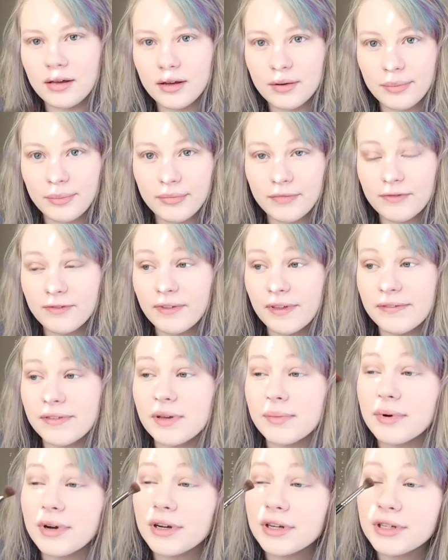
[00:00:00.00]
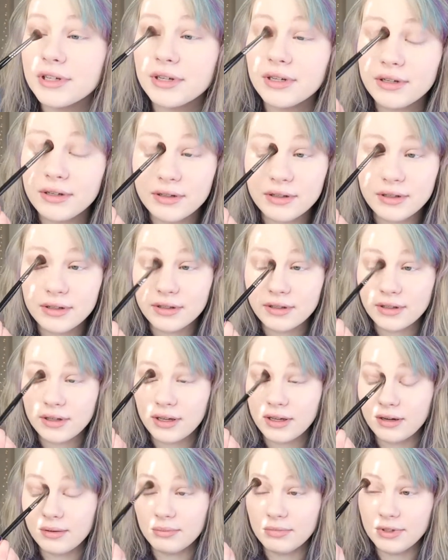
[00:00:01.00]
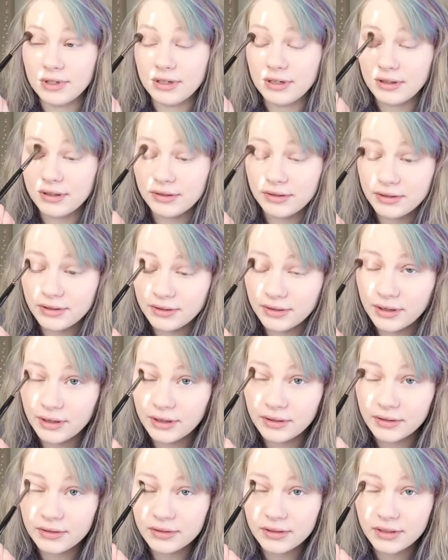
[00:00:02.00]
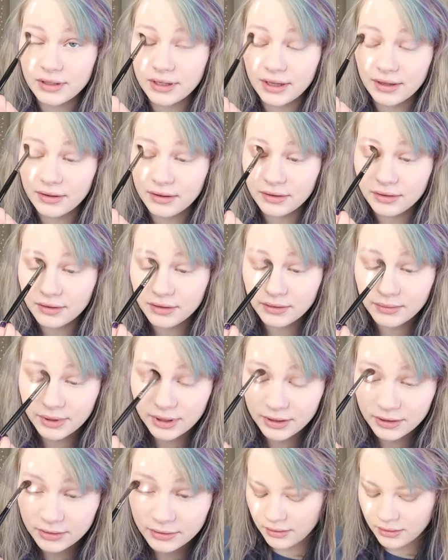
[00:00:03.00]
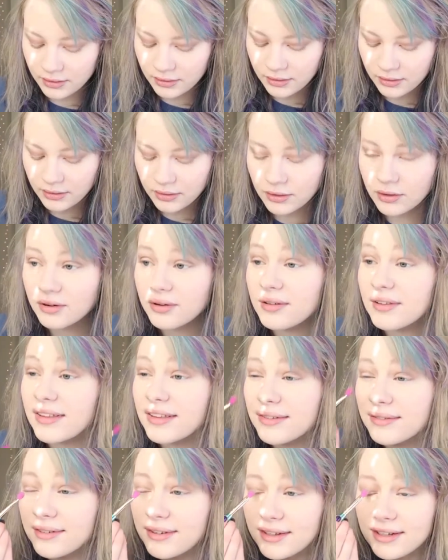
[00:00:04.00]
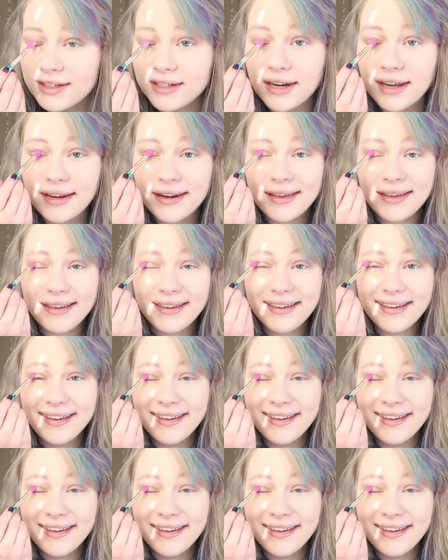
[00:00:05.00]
a fluffy brush and just kind of blend those 2 colors together a little bit. Oh, that's really shiny.